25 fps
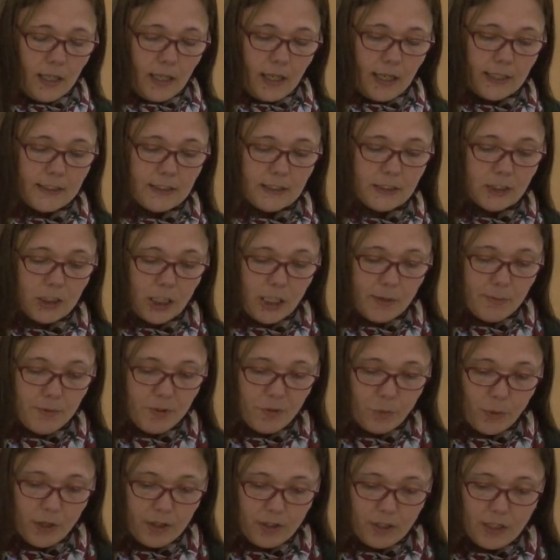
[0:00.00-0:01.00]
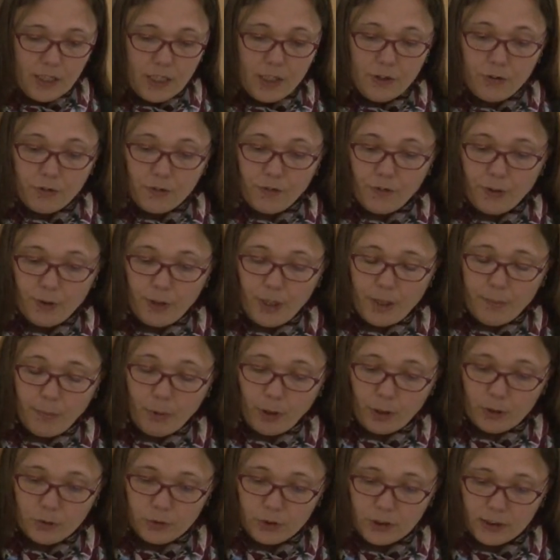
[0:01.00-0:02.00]
and in terms of whether either of the
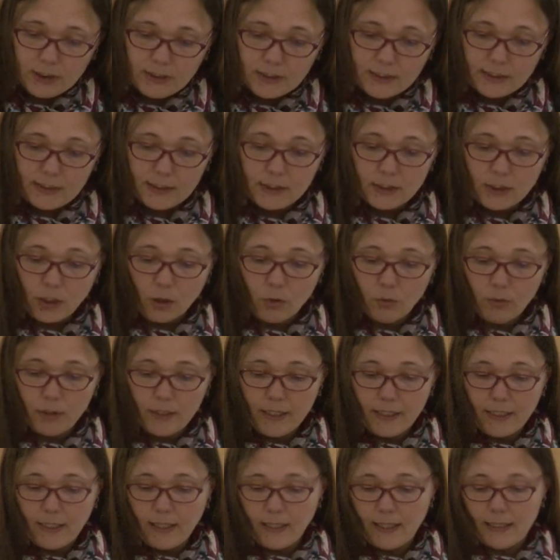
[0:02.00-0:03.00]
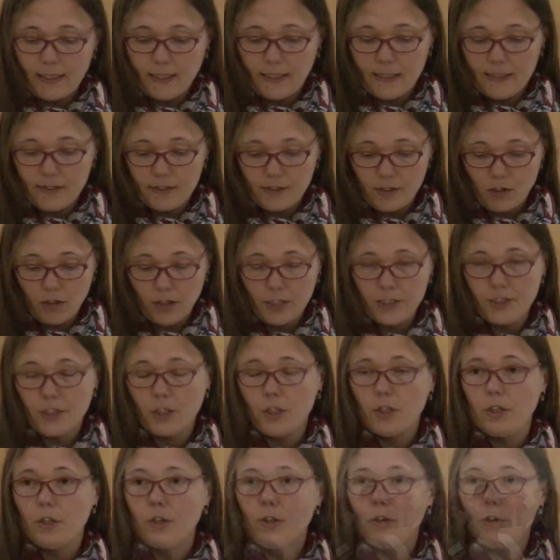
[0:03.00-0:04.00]
approaches is solely an
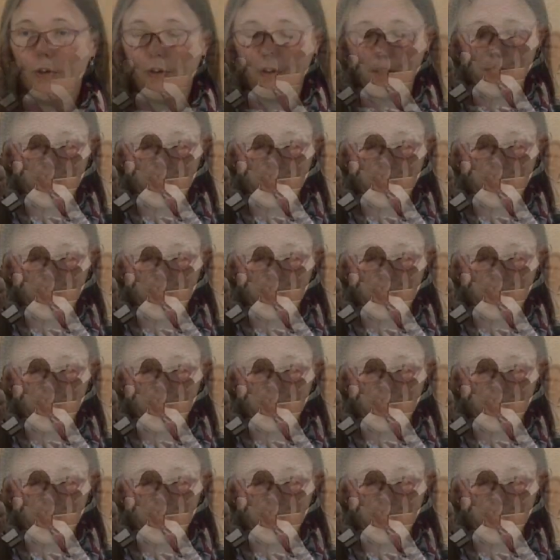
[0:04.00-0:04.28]
insider or